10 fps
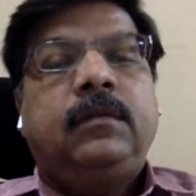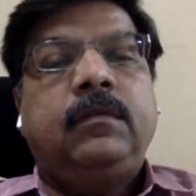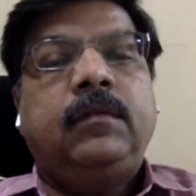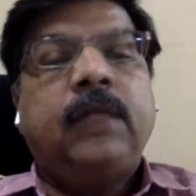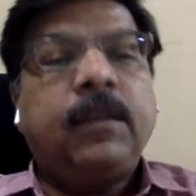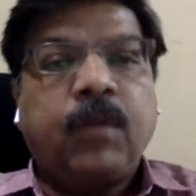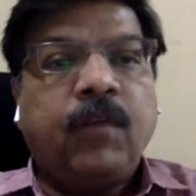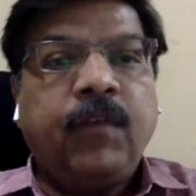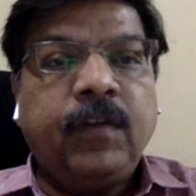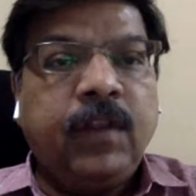That
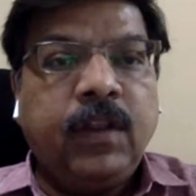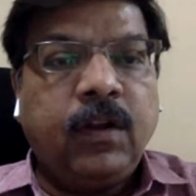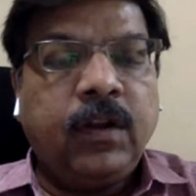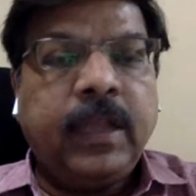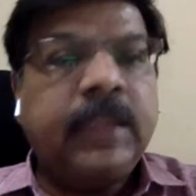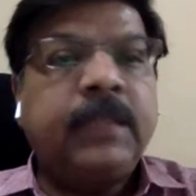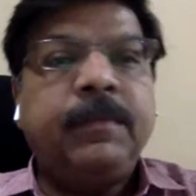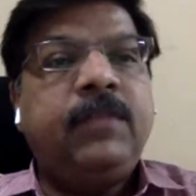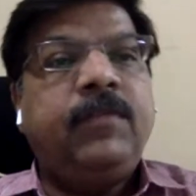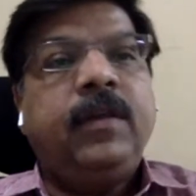profit will not take them
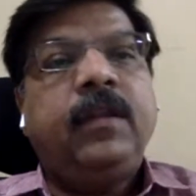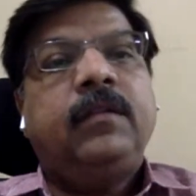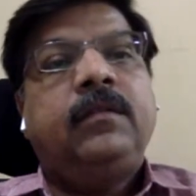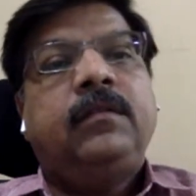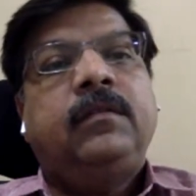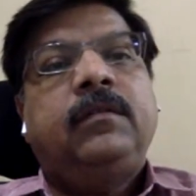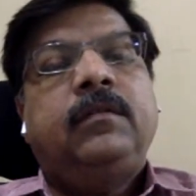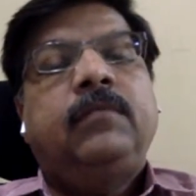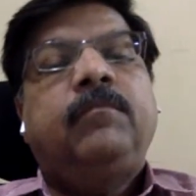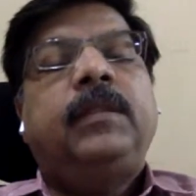anywhere,
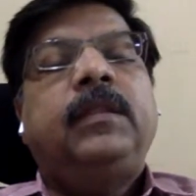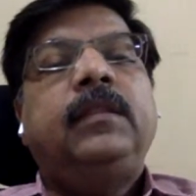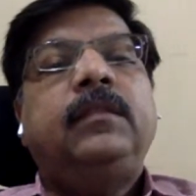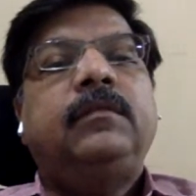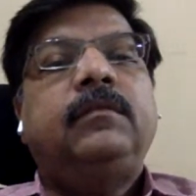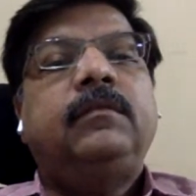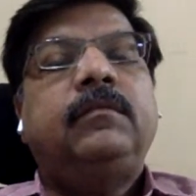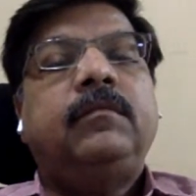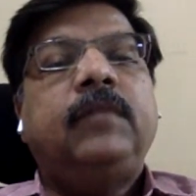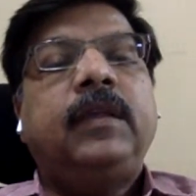but then
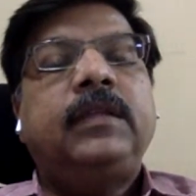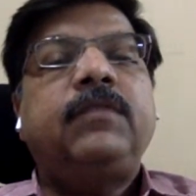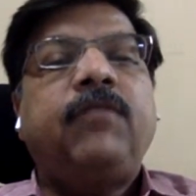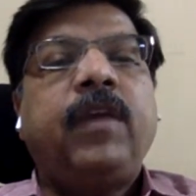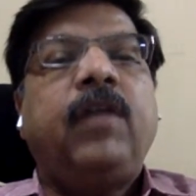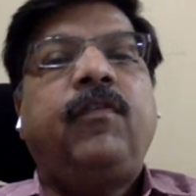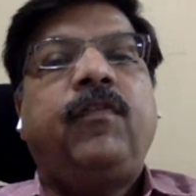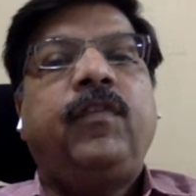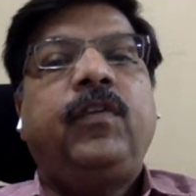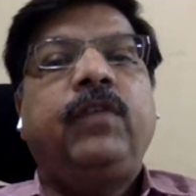it's a way
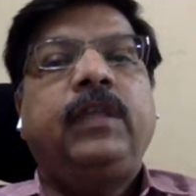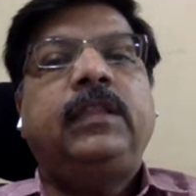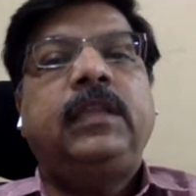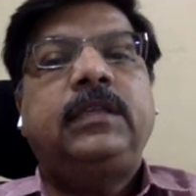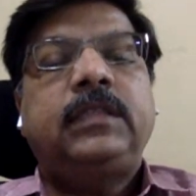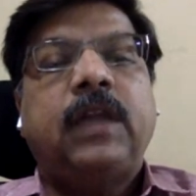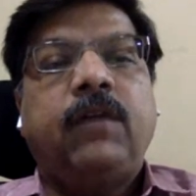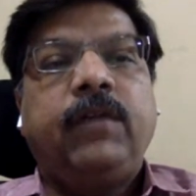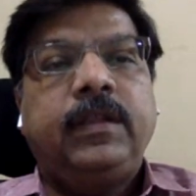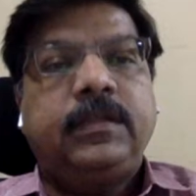of doing things
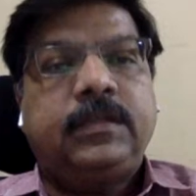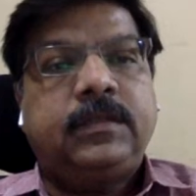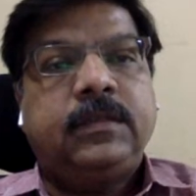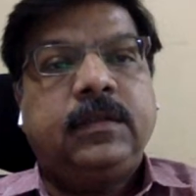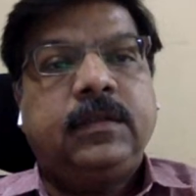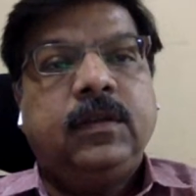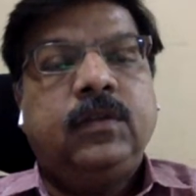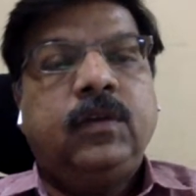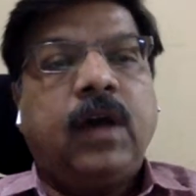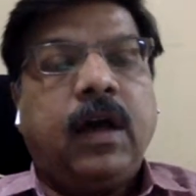nowadays.
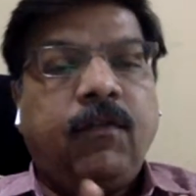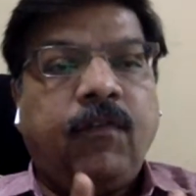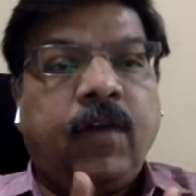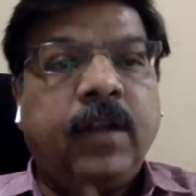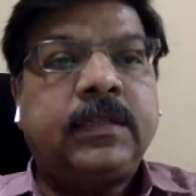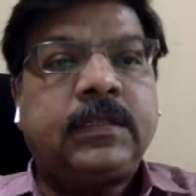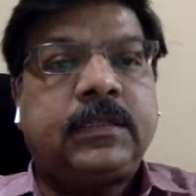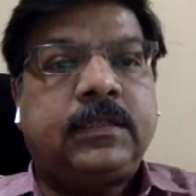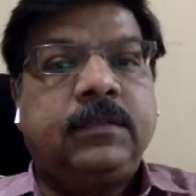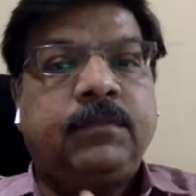So, for
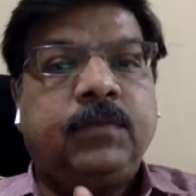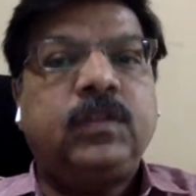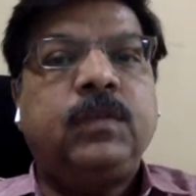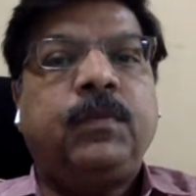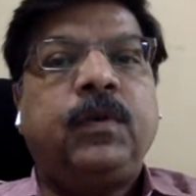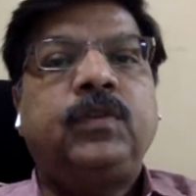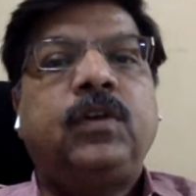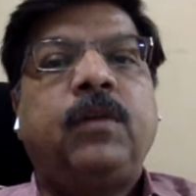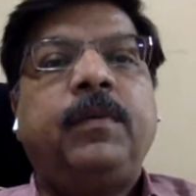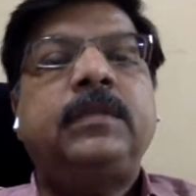us, the most important
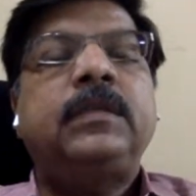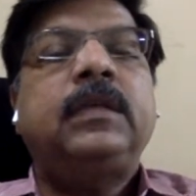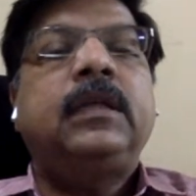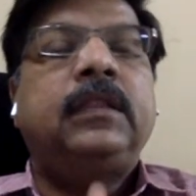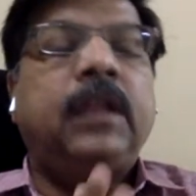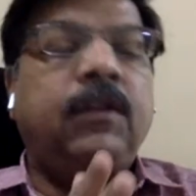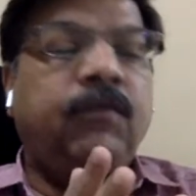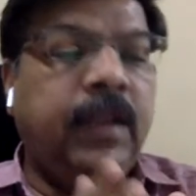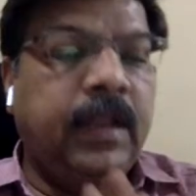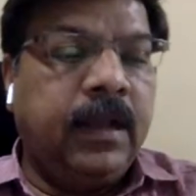job is that
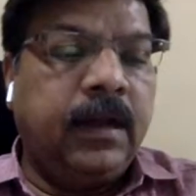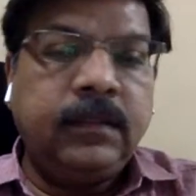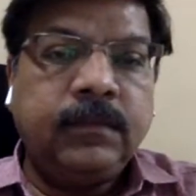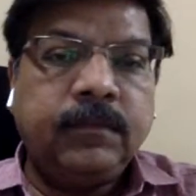we learn,